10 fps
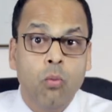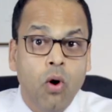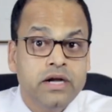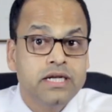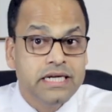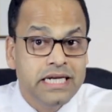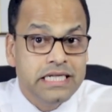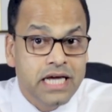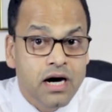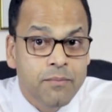What
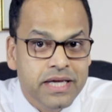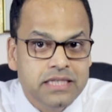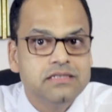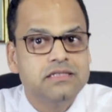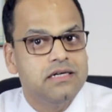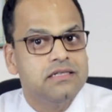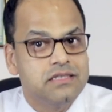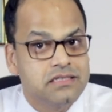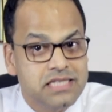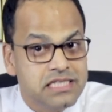determines a
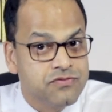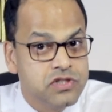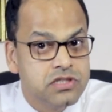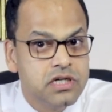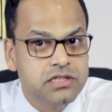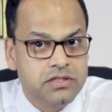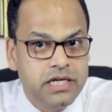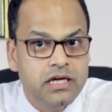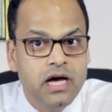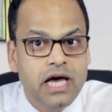successful surgery